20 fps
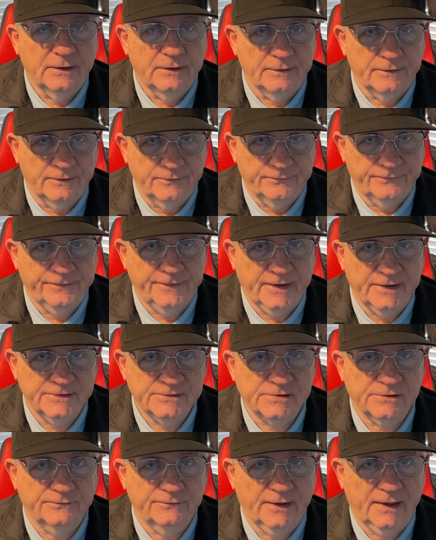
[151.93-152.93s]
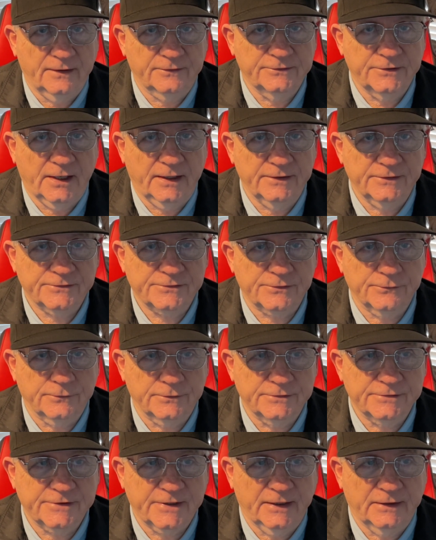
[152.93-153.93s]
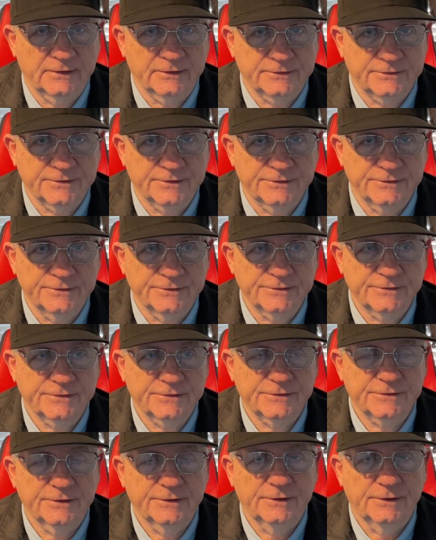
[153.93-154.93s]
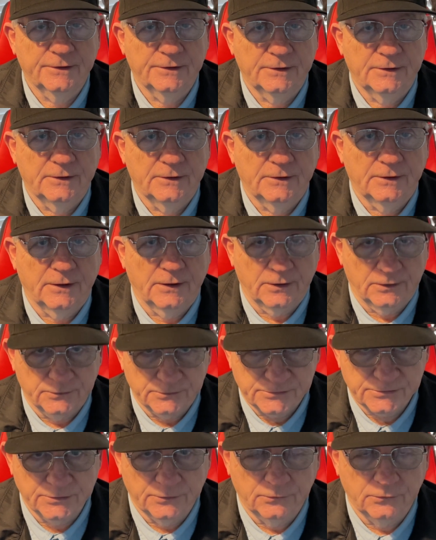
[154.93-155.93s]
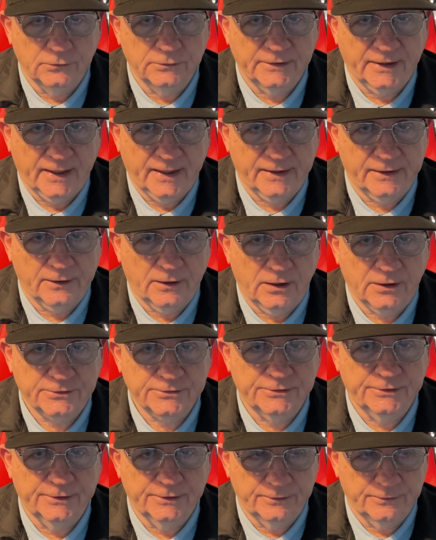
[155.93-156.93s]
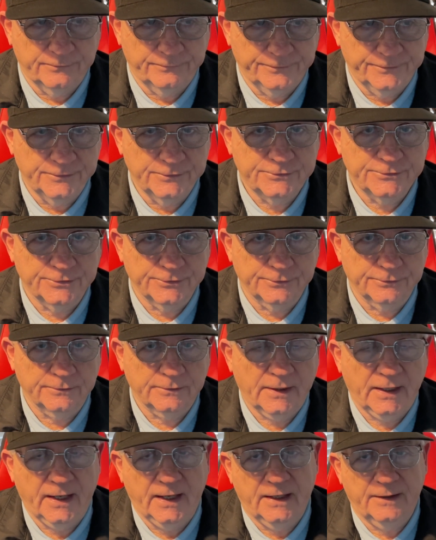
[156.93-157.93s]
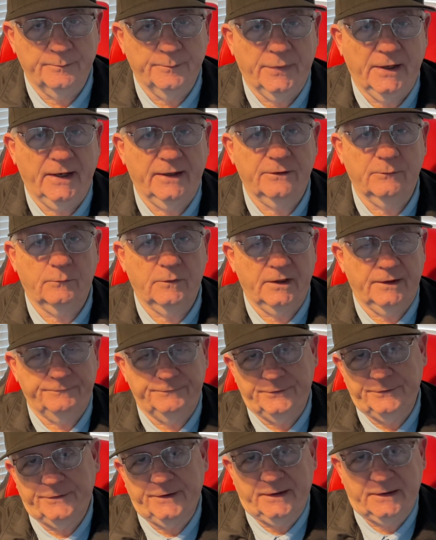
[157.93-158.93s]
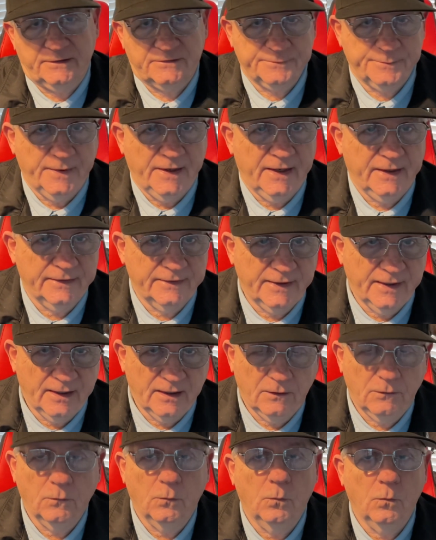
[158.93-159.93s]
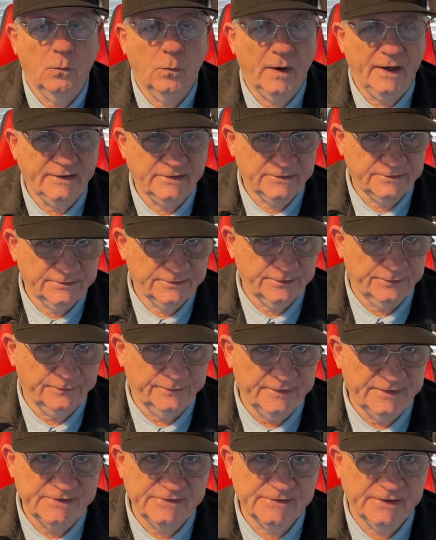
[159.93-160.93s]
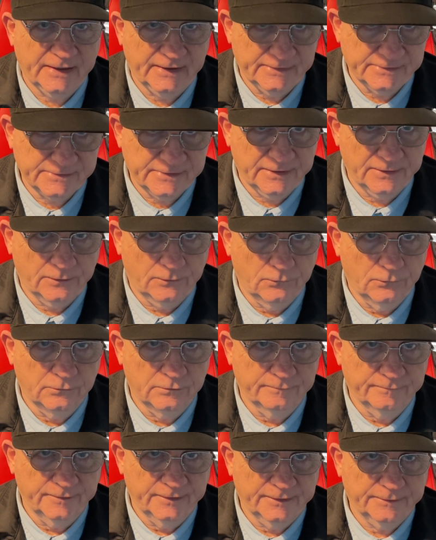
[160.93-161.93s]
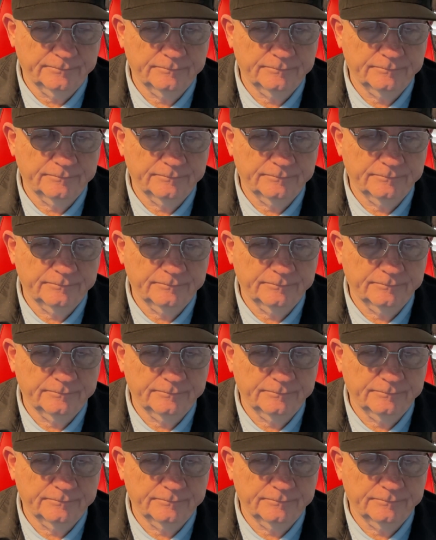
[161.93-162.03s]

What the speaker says: the face of how dinosaur skeletons are sold at auction in the future. And by the way, if you think it's bad now, wait till these guys get a hold of it.